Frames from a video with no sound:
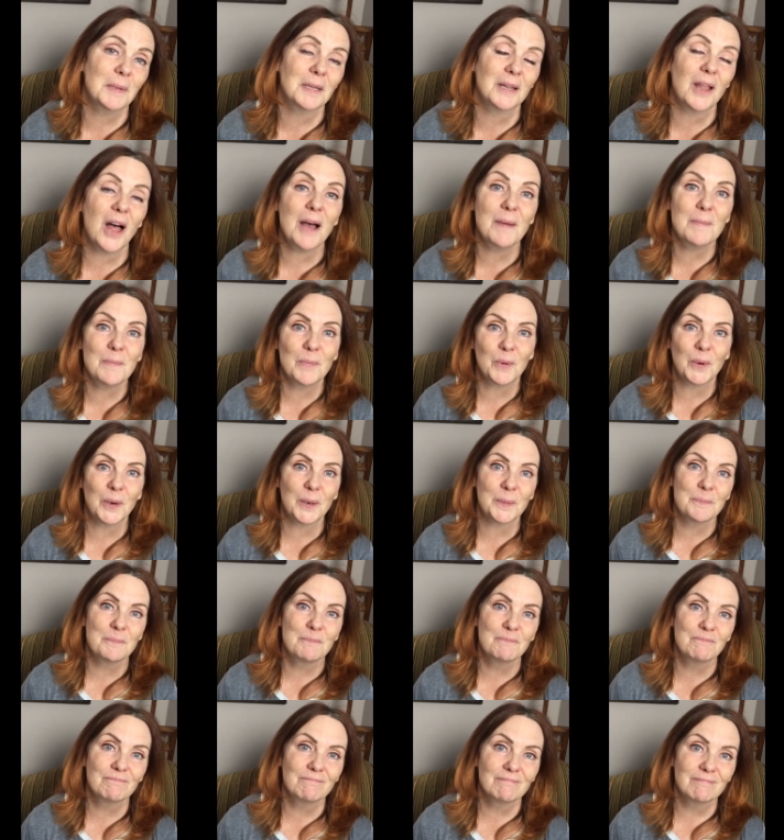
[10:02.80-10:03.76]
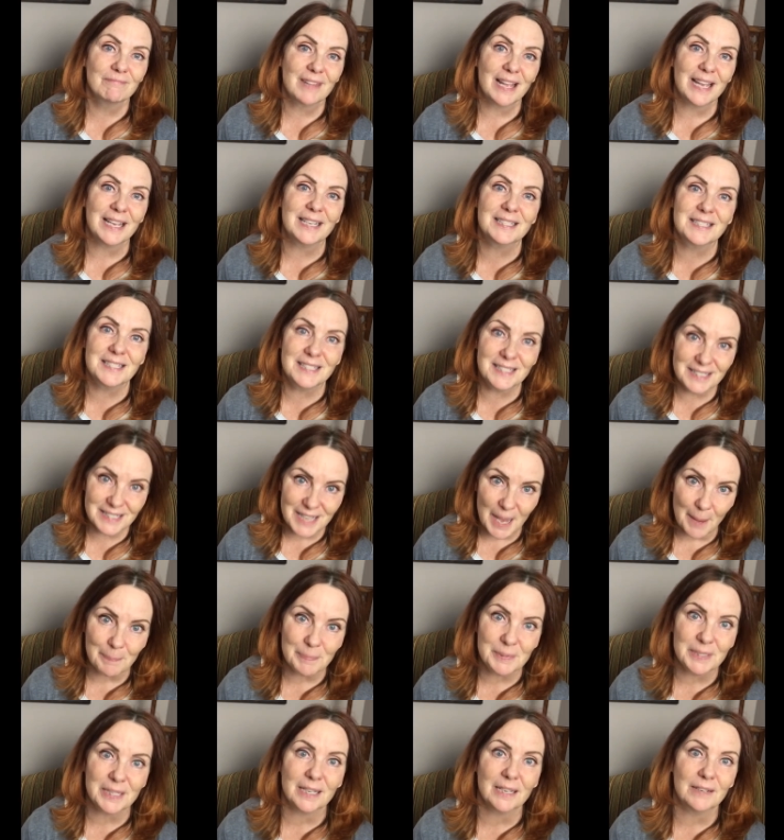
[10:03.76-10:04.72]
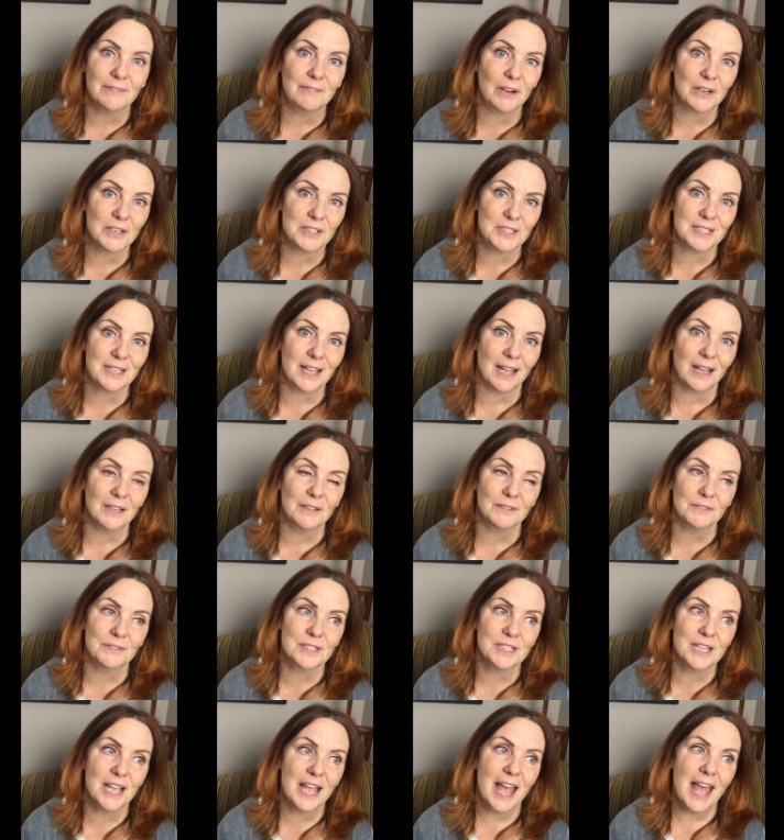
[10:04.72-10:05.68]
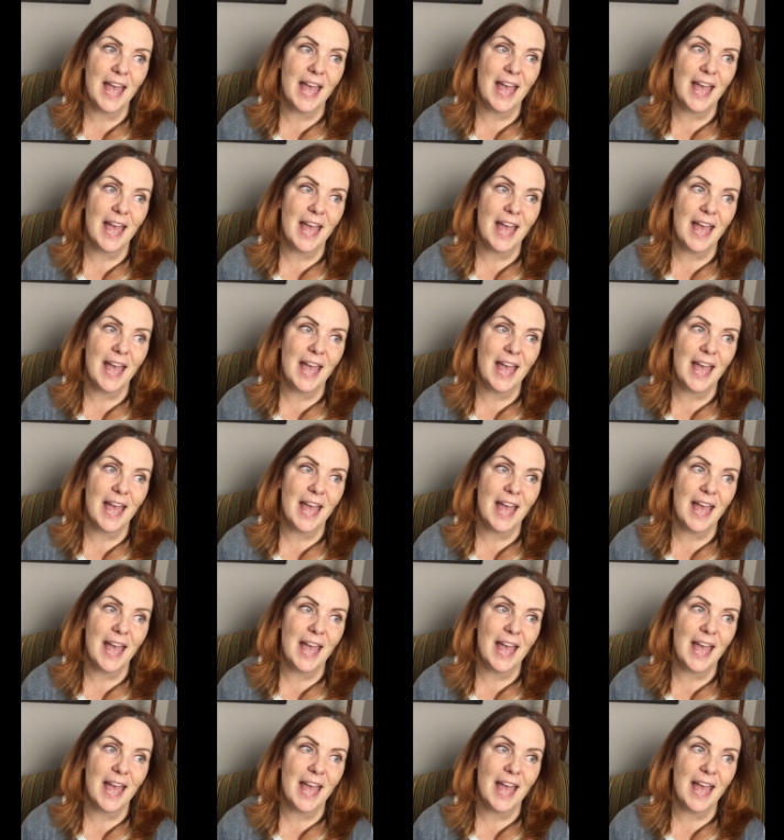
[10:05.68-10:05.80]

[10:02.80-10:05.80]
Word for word: a lot more accepting of ourselves